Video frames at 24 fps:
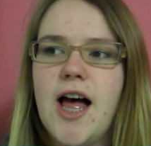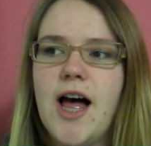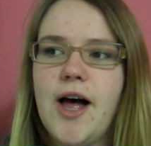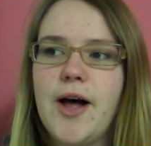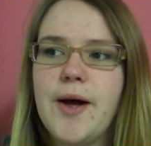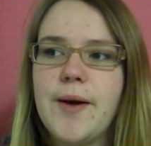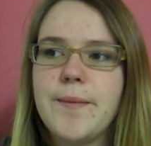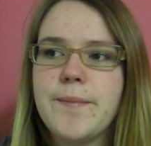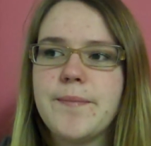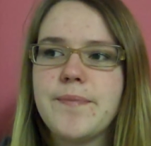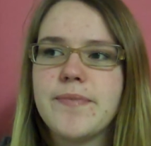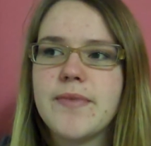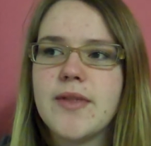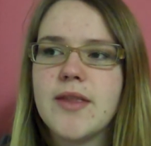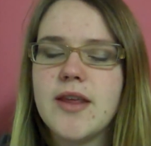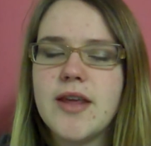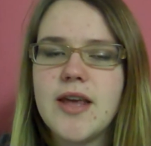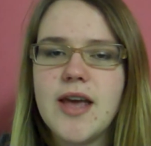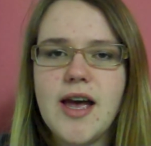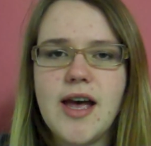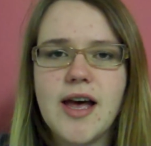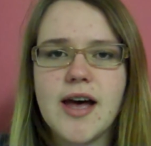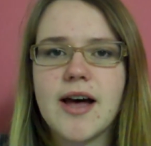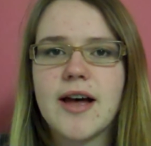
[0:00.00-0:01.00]
Um,
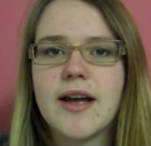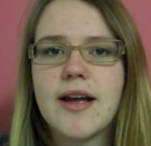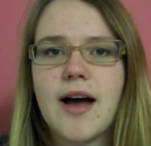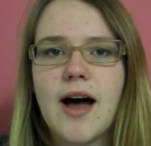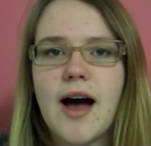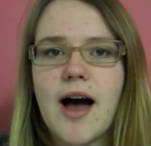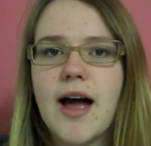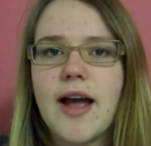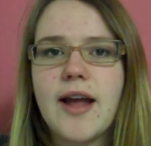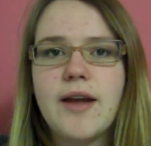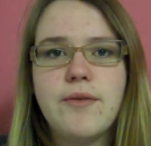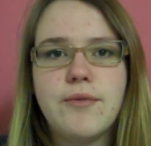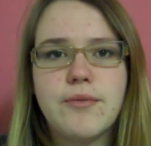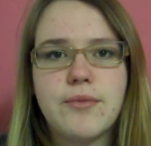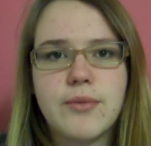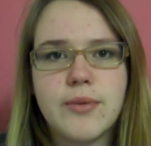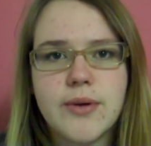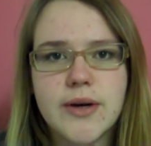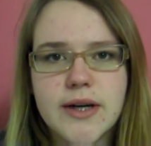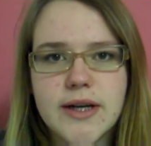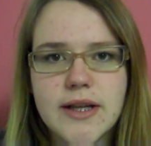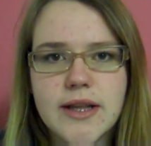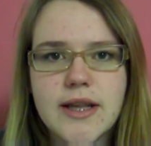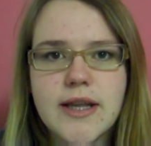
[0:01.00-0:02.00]
yeah, I
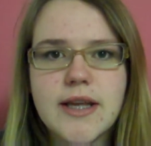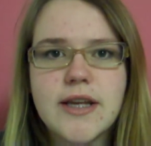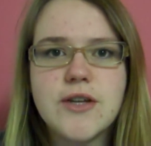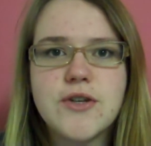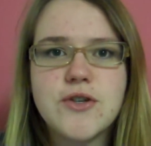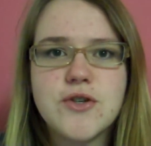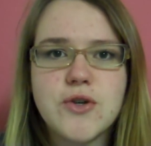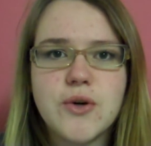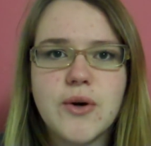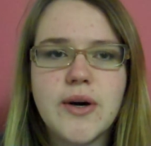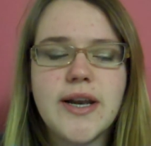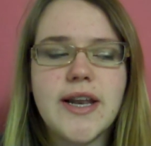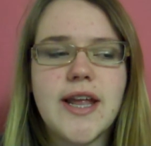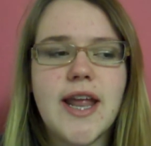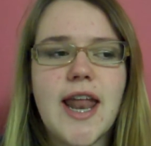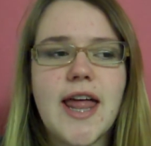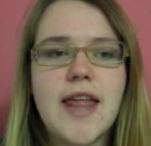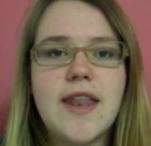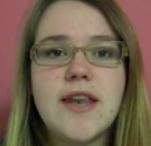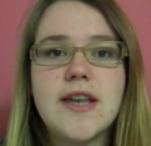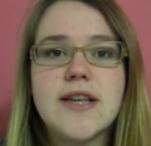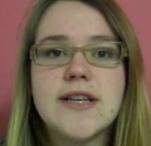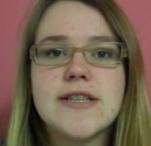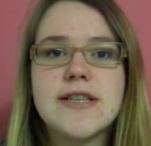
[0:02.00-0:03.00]
really enjoyed it.
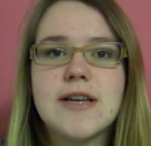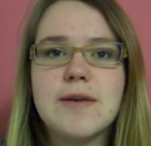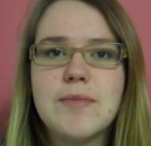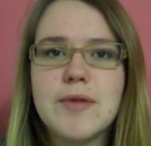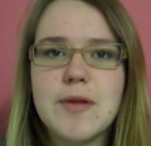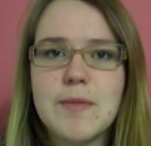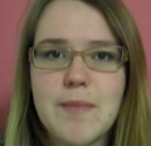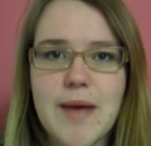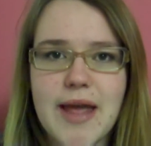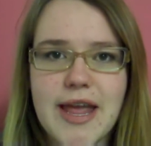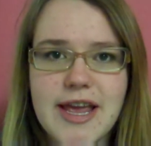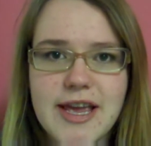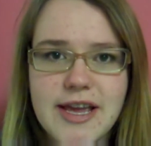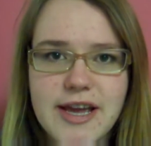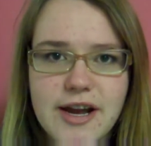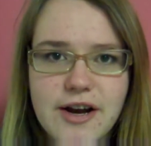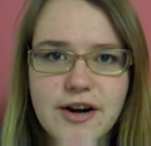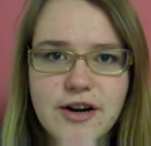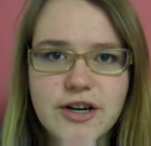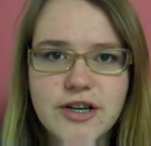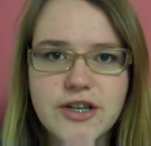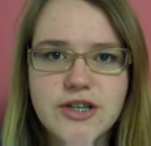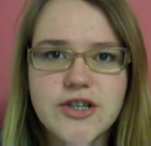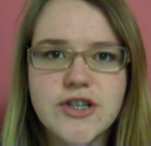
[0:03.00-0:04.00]
And some of the main
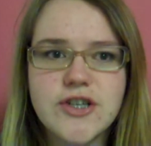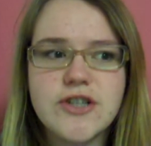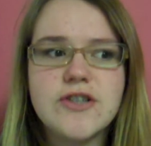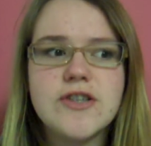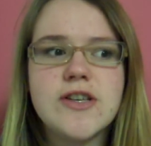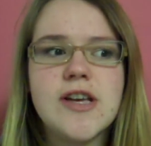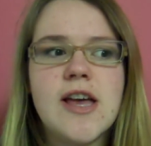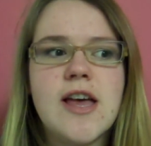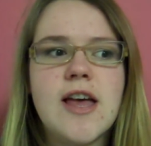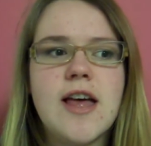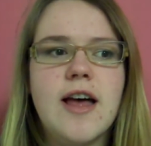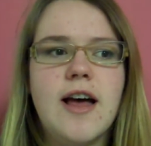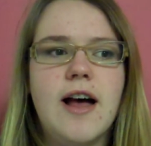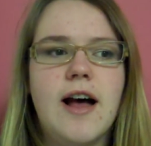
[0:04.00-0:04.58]
characters,